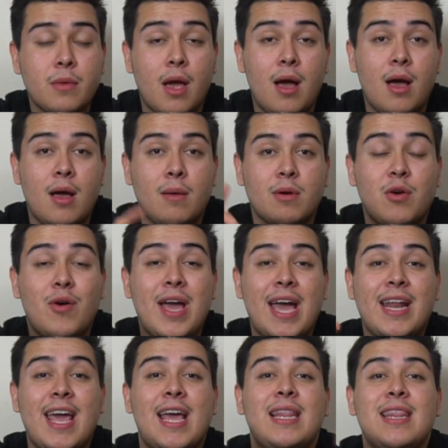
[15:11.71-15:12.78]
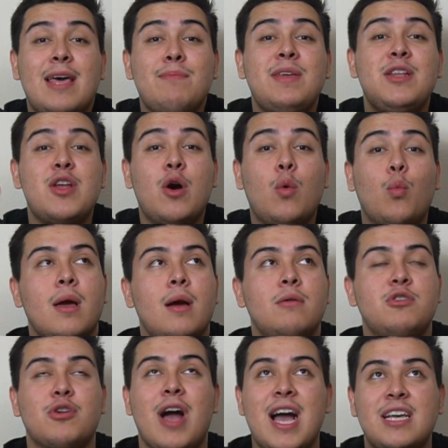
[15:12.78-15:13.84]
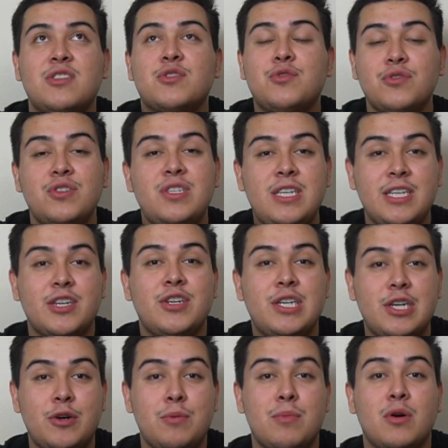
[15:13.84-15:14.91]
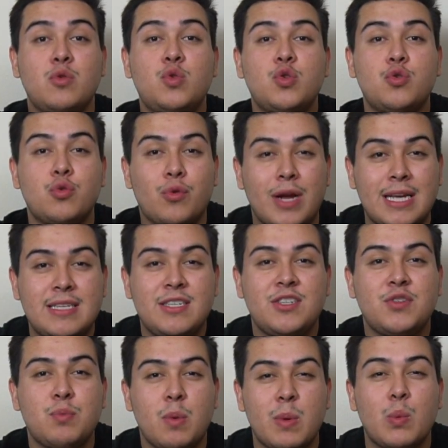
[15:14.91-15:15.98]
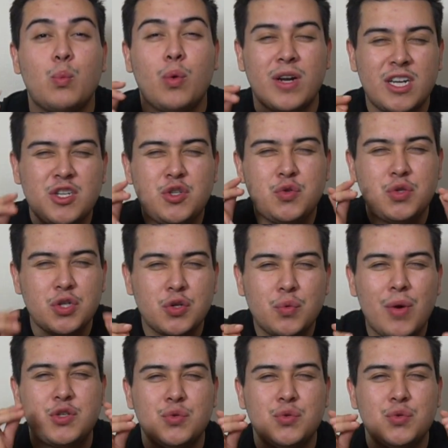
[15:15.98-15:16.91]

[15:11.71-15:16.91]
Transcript: Go ahead and let me know your high school senior year most craziest moment. What did you do?